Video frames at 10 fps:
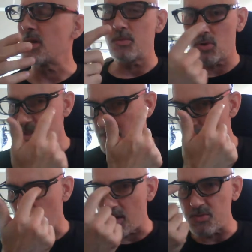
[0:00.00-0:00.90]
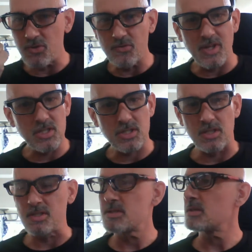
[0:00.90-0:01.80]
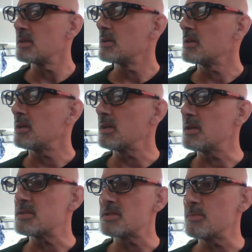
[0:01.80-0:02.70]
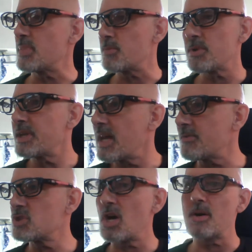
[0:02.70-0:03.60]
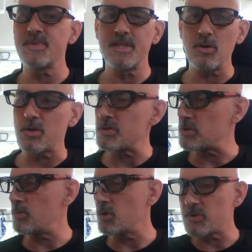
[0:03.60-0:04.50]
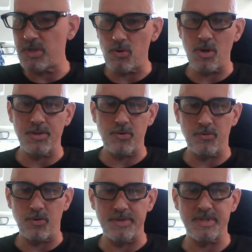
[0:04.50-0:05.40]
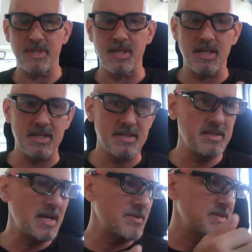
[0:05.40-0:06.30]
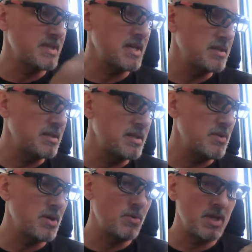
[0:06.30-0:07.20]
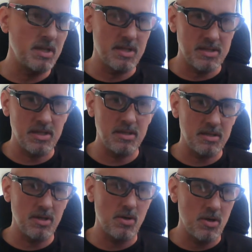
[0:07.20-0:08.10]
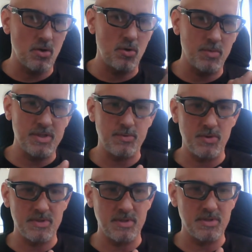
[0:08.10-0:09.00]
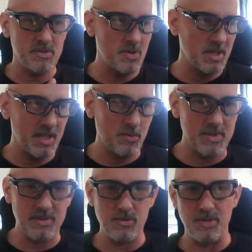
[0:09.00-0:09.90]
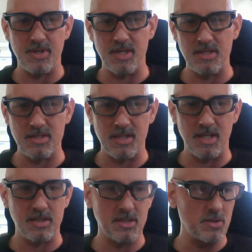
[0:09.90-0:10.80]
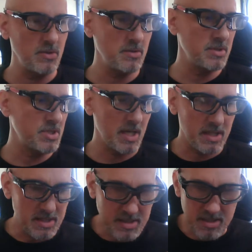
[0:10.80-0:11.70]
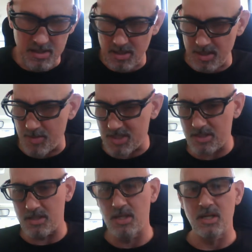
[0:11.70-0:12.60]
I'm doing some observations and I see people that have jobs, they're consumers, they're on their phones. And then I see outside the Dairy Queen is a homeless person struggling with certain things he'd like to do, checking his limited